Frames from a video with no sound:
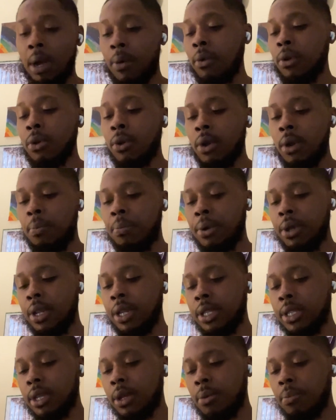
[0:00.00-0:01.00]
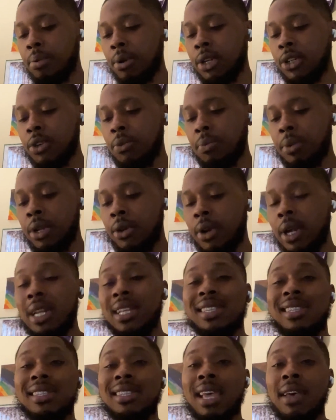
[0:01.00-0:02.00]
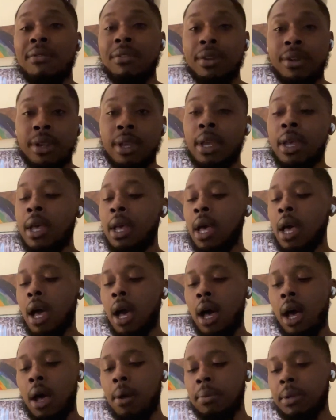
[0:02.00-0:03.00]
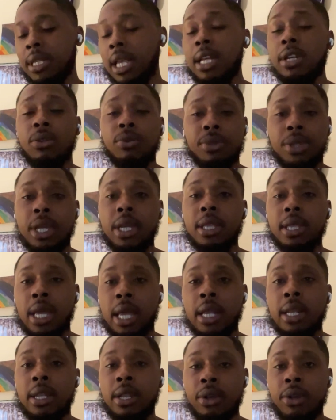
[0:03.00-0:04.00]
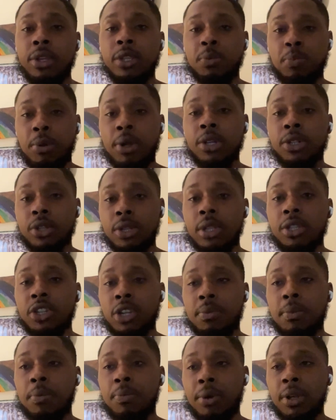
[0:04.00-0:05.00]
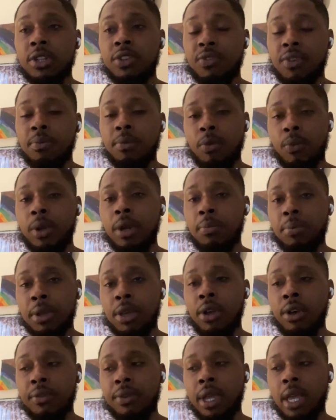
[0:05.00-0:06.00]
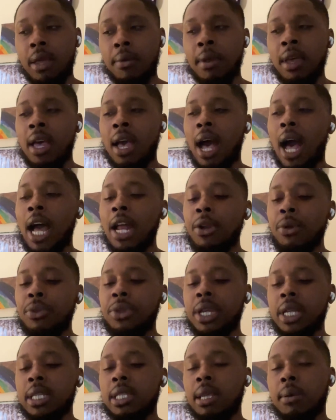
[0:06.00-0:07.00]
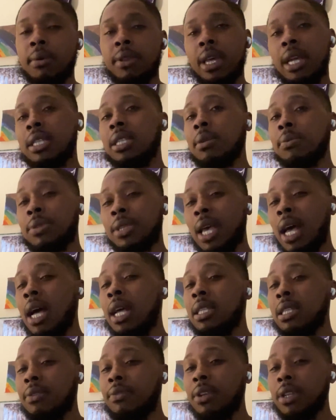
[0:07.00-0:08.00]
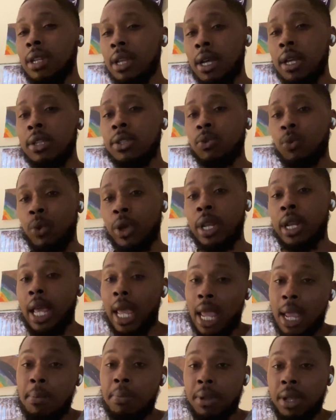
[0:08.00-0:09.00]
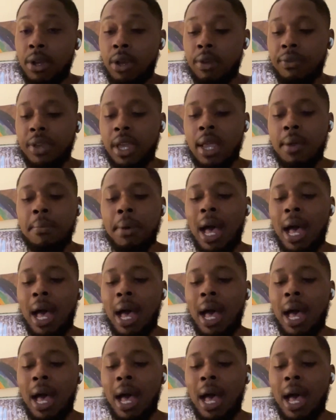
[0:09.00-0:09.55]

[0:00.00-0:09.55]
I was going to put his pressure meter at a 7. Because I do think that there is legitimate pressure for him to win a playoff game. I do think some of that subsides if he does win a playoff game.